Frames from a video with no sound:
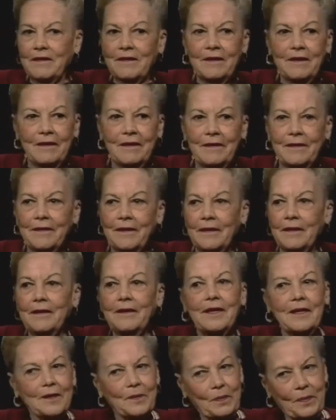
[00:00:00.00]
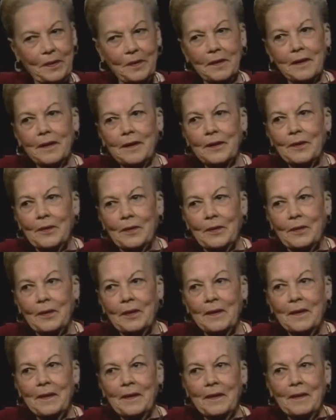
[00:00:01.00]
And I said, yes,
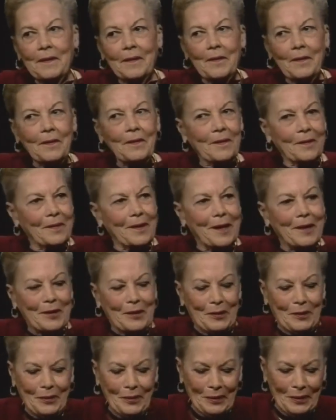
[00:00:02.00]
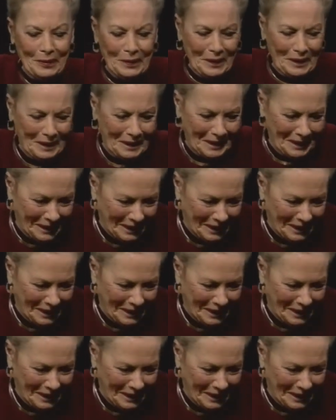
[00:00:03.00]
but I know. I do.